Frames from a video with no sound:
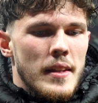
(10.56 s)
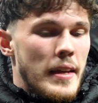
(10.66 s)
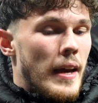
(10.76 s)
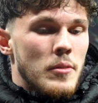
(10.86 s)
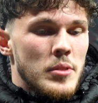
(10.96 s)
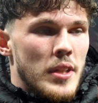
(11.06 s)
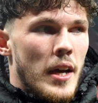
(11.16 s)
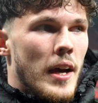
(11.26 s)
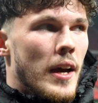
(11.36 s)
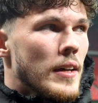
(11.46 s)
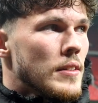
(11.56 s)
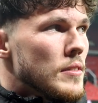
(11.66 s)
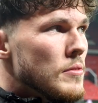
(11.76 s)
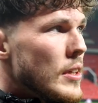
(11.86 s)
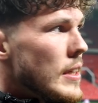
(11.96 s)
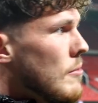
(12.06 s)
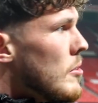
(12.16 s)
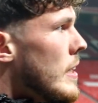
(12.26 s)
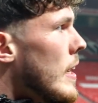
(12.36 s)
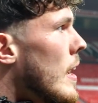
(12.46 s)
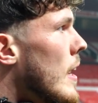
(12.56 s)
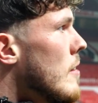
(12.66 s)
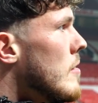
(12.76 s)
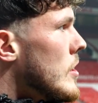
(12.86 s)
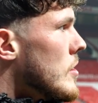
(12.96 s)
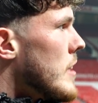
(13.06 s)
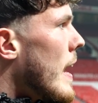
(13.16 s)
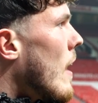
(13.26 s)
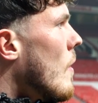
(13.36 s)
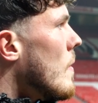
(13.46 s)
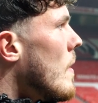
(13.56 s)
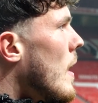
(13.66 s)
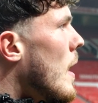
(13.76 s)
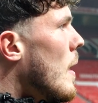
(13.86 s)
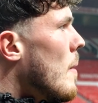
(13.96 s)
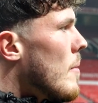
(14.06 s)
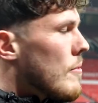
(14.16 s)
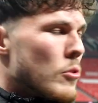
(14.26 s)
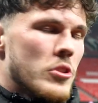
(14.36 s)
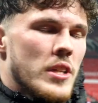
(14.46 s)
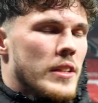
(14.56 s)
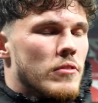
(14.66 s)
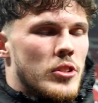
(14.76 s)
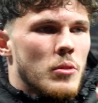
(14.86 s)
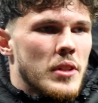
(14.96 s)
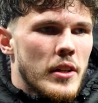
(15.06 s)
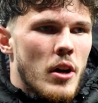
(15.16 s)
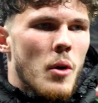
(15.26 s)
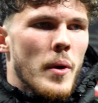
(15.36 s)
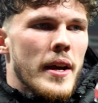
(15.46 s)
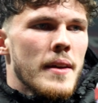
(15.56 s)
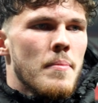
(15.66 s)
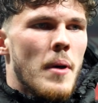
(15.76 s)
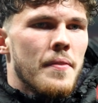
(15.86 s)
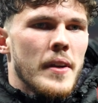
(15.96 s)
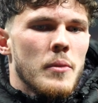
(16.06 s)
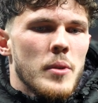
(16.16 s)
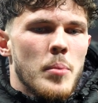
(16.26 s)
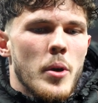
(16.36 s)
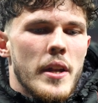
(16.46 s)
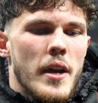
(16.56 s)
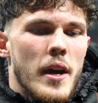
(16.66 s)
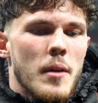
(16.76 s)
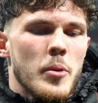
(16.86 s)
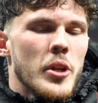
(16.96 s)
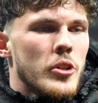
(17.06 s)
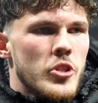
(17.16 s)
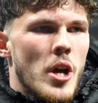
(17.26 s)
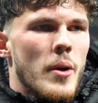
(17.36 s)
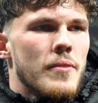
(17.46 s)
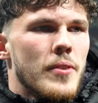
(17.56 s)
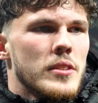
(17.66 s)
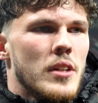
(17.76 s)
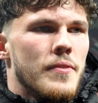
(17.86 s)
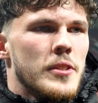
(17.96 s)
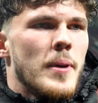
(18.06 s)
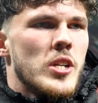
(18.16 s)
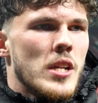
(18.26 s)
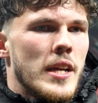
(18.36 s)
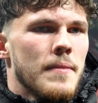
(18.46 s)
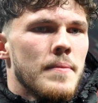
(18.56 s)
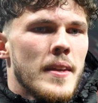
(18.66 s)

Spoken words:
It was a really good day out. Unfortunately, the result didn't go our way, but I think we put in a good show in first half especially.